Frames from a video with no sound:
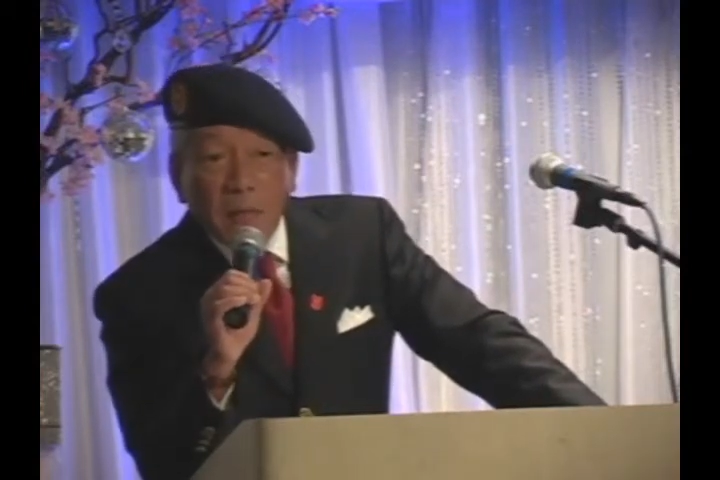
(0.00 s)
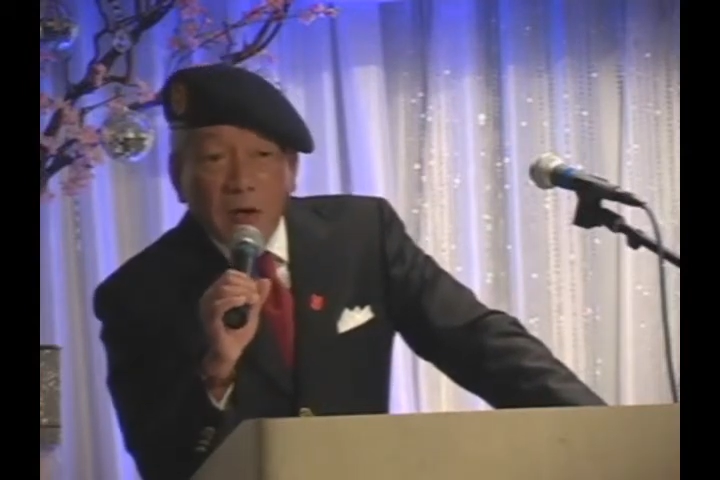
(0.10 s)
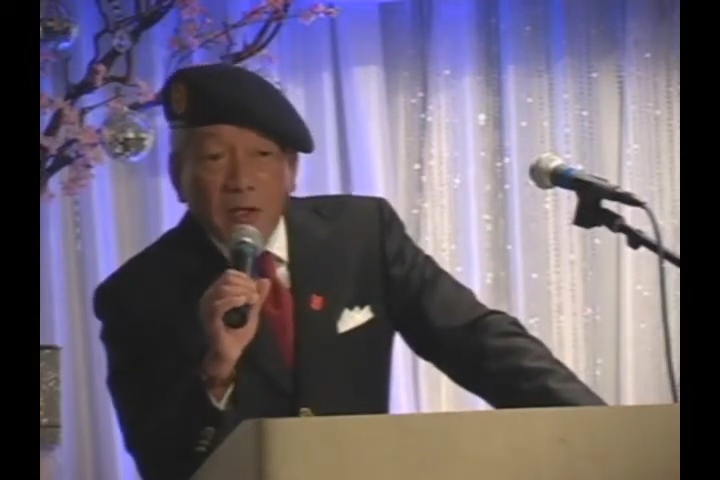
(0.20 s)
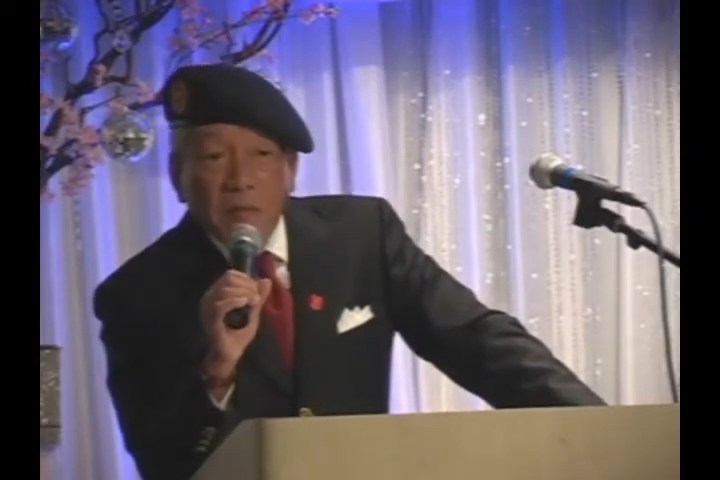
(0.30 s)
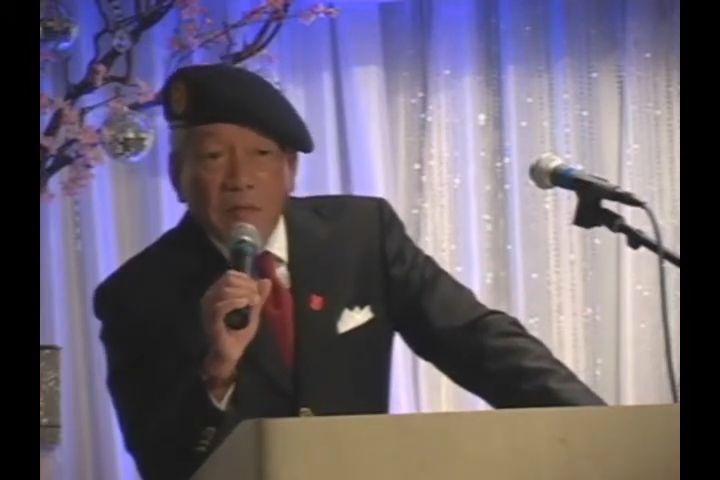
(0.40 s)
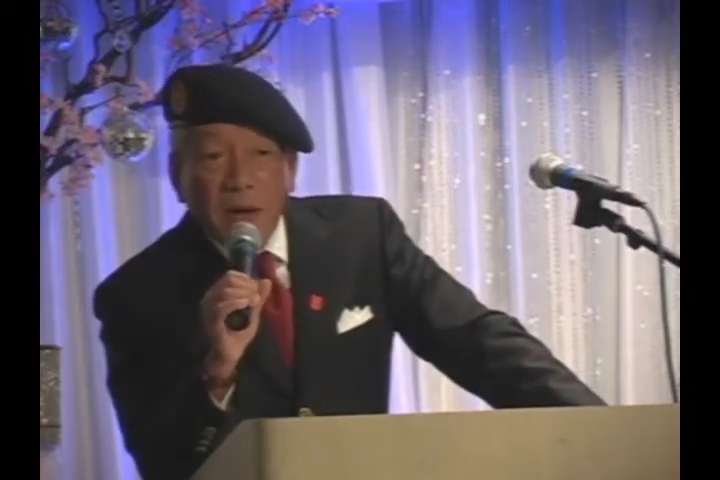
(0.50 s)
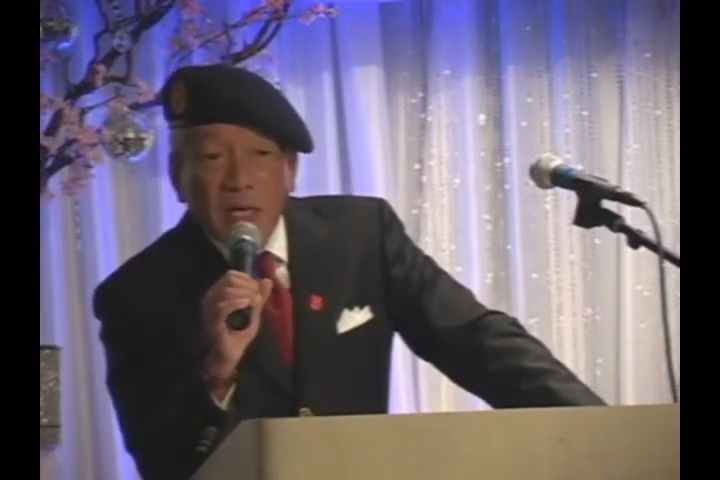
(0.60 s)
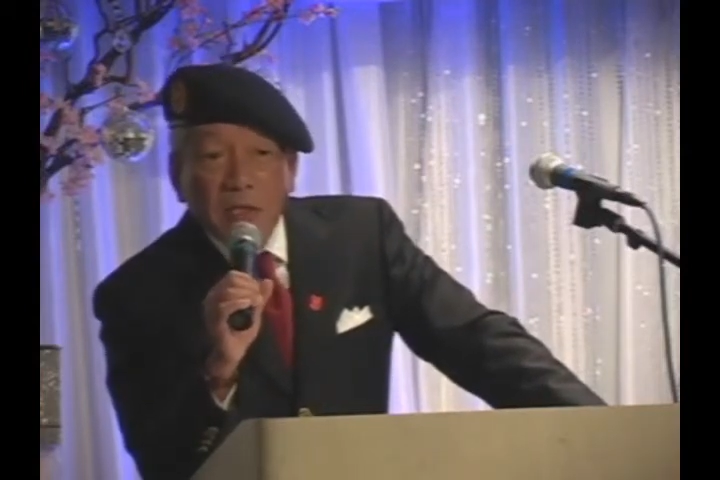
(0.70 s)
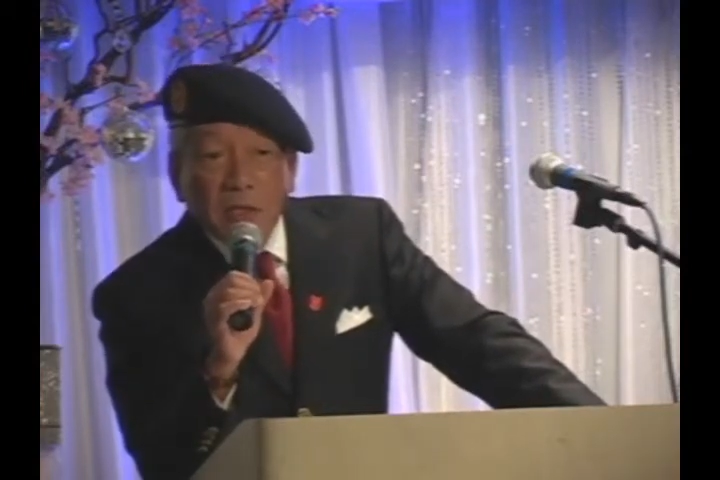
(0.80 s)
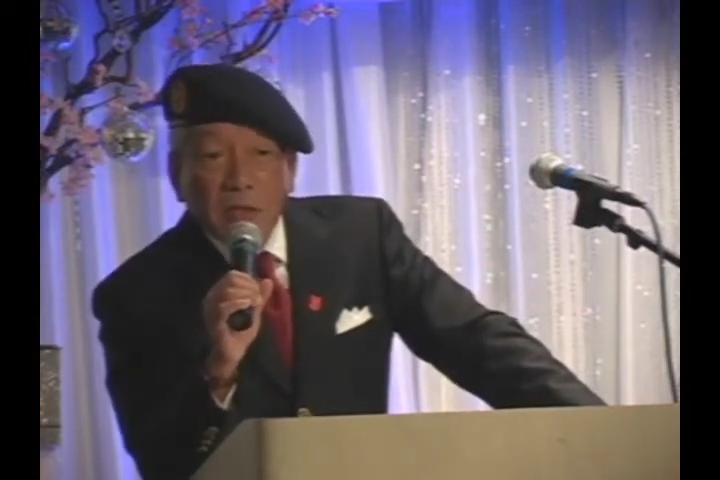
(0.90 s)
about the
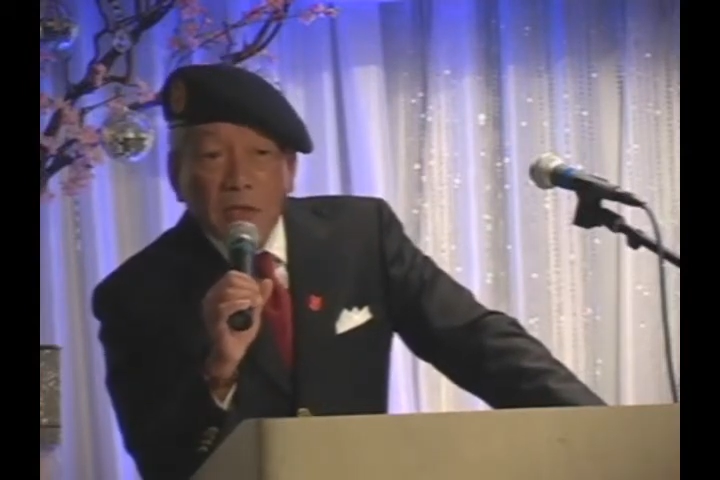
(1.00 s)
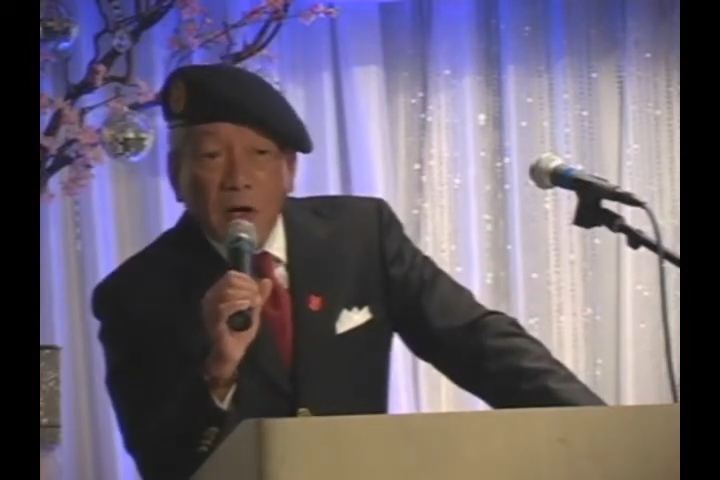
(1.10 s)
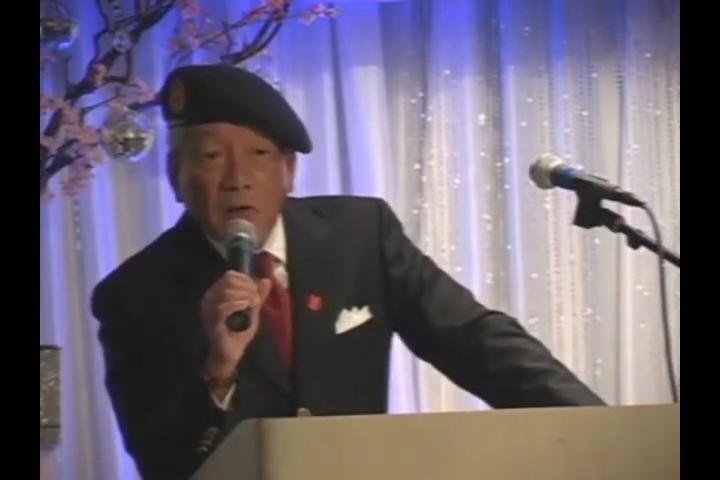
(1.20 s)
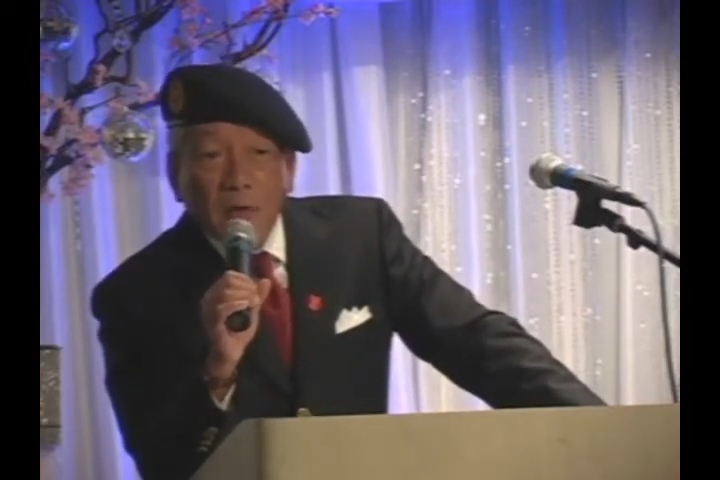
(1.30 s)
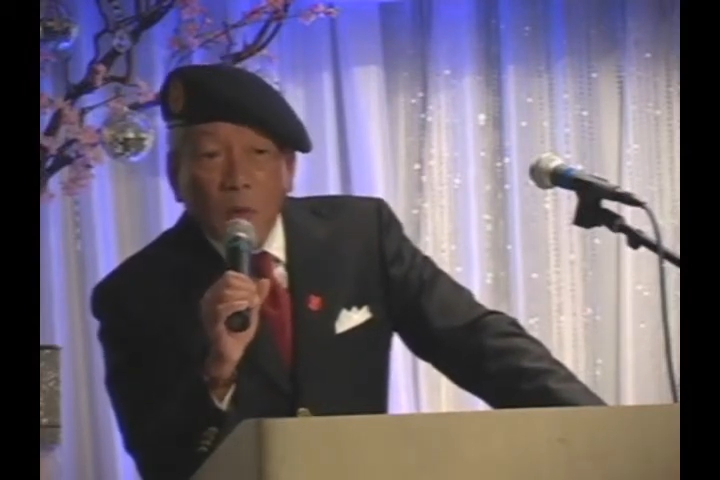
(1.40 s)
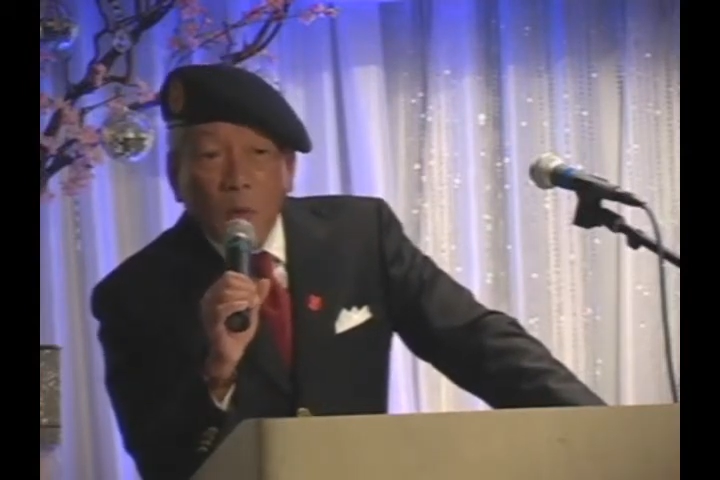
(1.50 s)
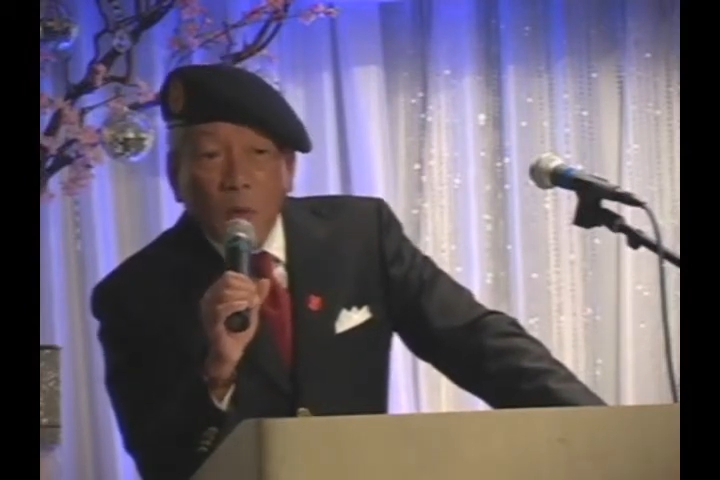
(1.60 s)
massacre of the